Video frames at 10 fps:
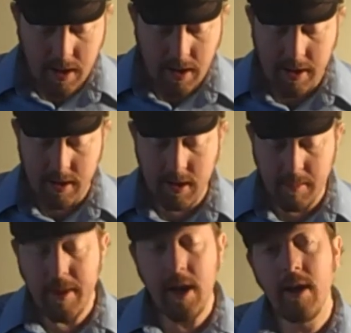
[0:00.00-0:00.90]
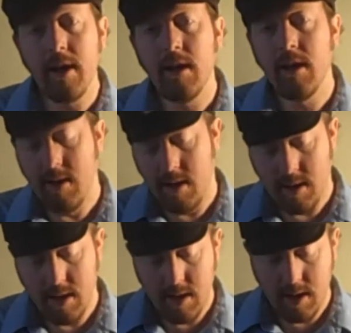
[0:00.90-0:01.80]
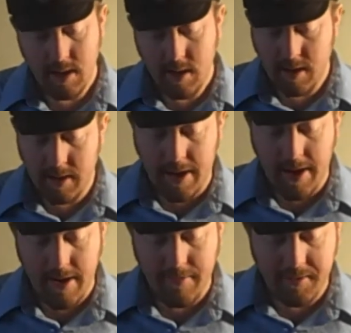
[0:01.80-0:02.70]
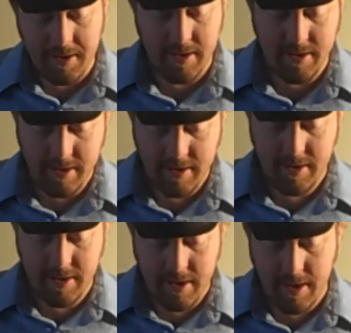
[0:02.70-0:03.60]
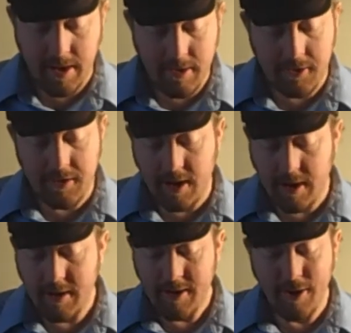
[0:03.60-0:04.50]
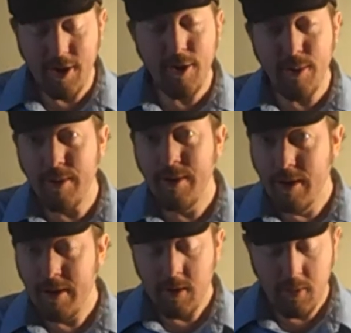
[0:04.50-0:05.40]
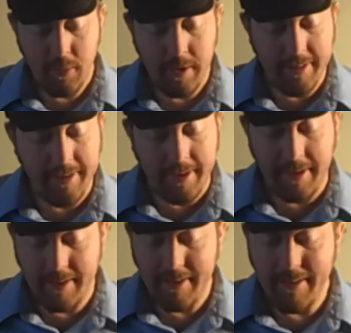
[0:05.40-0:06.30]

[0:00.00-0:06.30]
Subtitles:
And the man laughed and said, no, really,